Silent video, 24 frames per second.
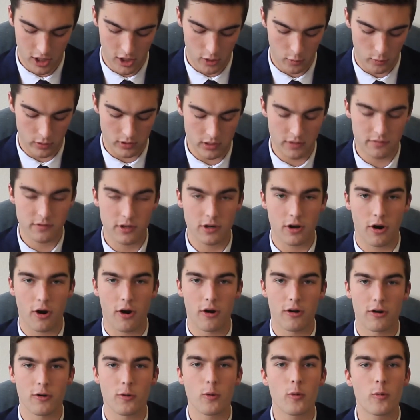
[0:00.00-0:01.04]
We lifted
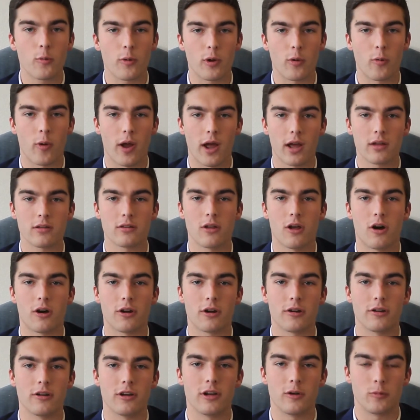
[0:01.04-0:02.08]
harder, we ran
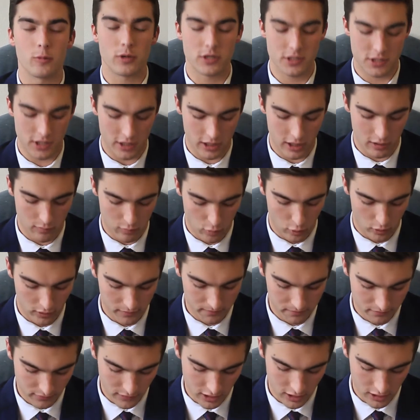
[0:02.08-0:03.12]
longer, and we studied more.
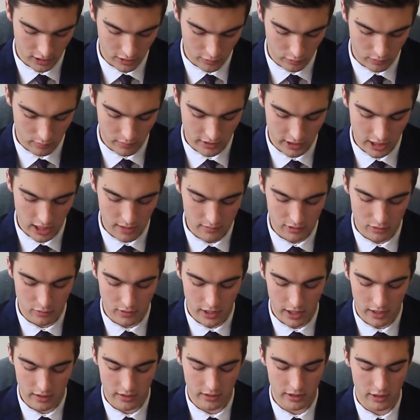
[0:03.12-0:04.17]
We became
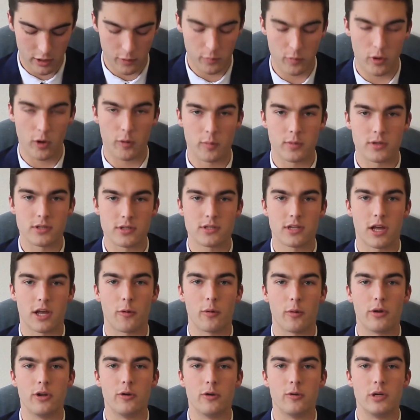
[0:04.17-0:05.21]
united in a purpose that
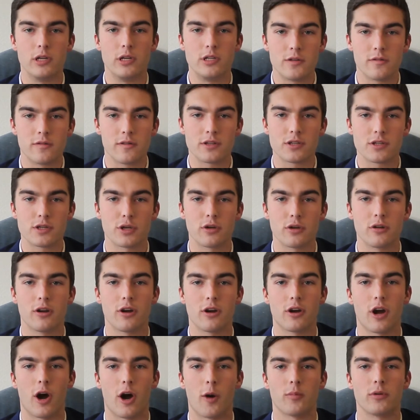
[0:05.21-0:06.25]
we knew each of us couldn't
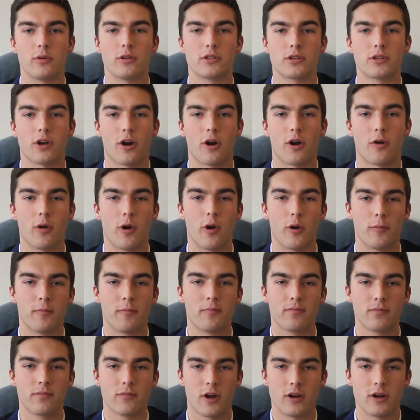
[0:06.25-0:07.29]
accomplish on our own.
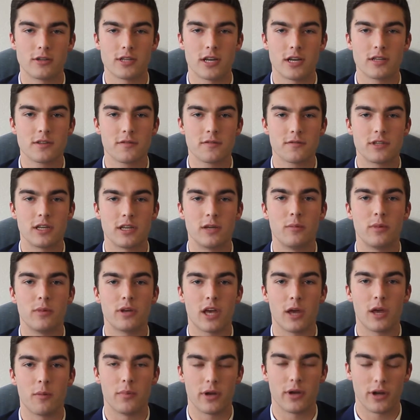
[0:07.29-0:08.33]
Our sense of team
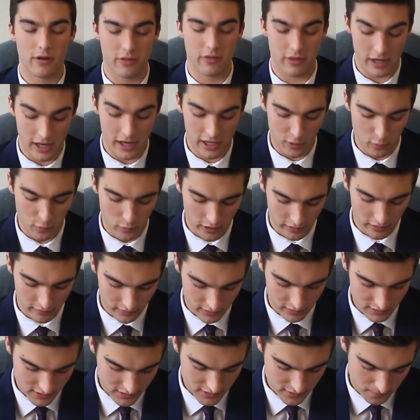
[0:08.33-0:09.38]
became bigger than any one of
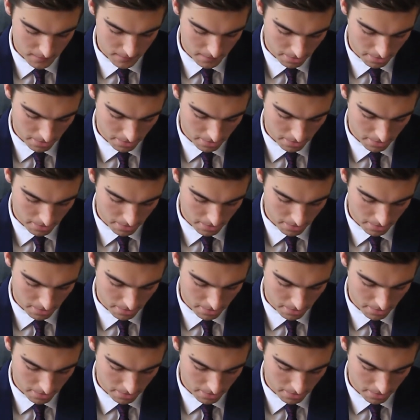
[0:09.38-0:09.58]
us.